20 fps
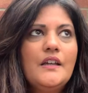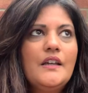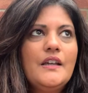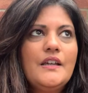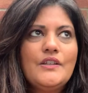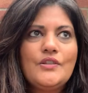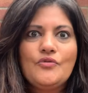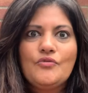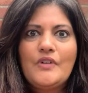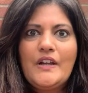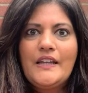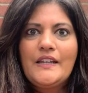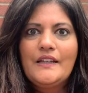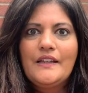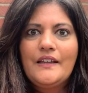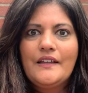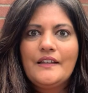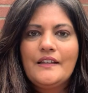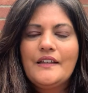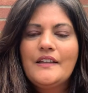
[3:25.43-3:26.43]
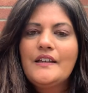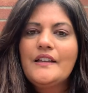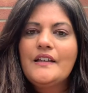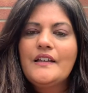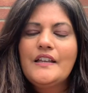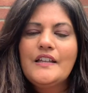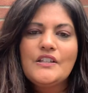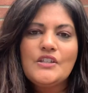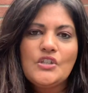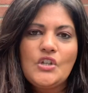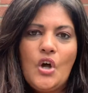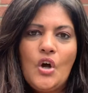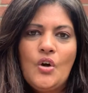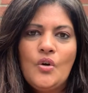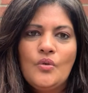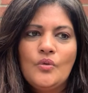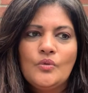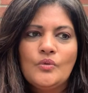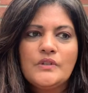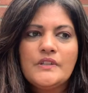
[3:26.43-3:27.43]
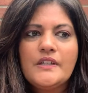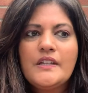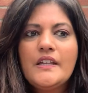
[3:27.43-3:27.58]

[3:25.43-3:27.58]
It's raining, it's cold,